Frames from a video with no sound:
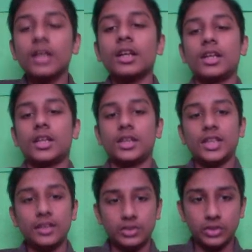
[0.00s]

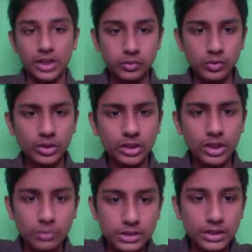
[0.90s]
So therefore, this
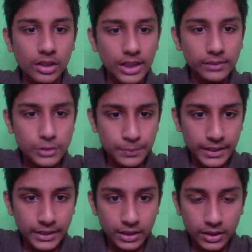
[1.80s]
was the line which
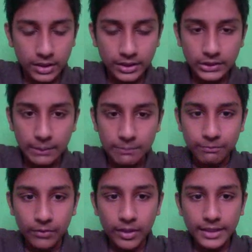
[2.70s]
Pragananda didn't opt
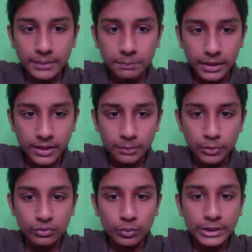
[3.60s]
for, and he played the
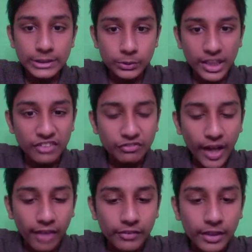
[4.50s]
move queen to
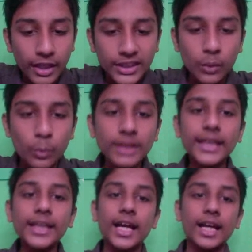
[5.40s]
a5. Now, one
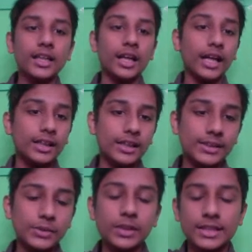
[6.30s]
thing I like
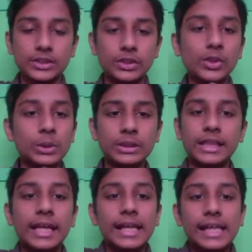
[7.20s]
you guys to note
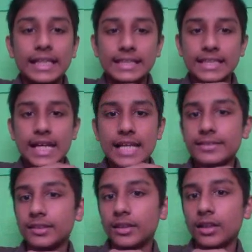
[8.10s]
is
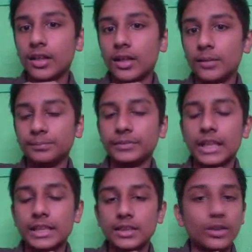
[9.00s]
that
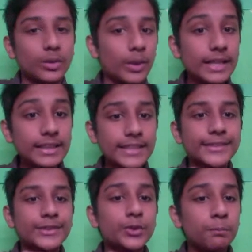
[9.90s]
white is
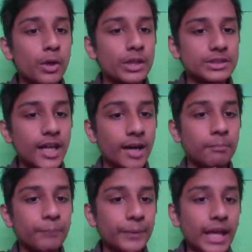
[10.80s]
2 pawns
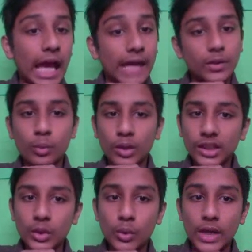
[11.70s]
up, and the one
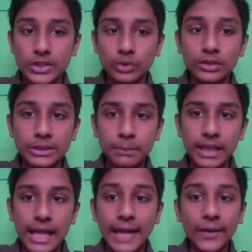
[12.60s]
who has to
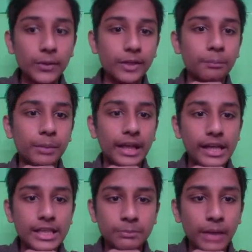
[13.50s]
display accurate play
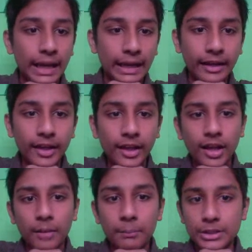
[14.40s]
is black,
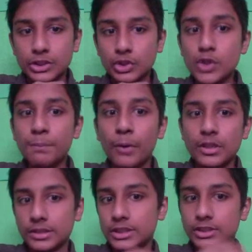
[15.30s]
because 2
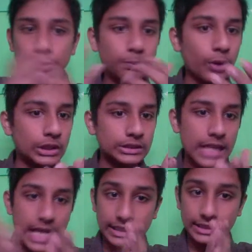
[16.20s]
pawns is 2 pawns,
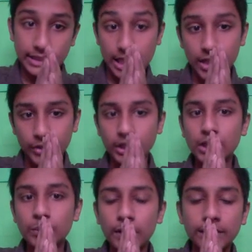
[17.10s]
and they are really
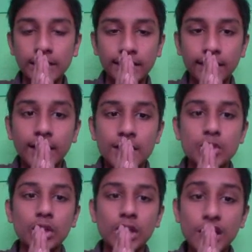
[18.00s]
worth it.
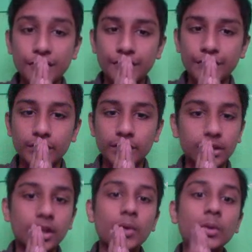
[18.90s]
So if
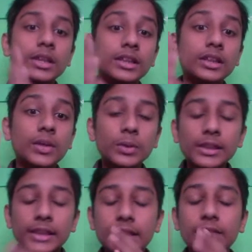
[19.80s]
the only
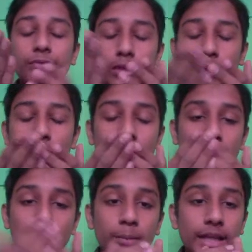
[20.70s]
thing
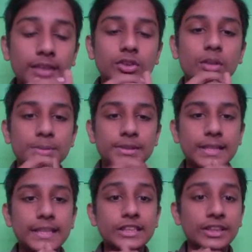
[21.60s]
for black to
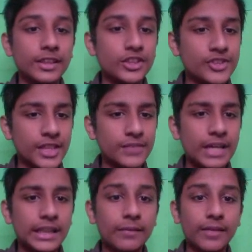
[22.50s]
compensate is initiative
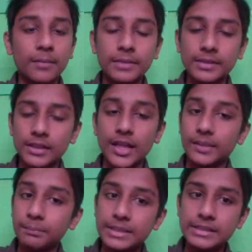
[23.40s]
and development
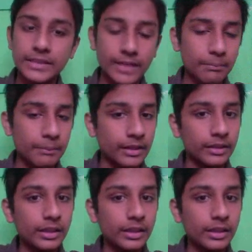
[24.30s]
and piece development.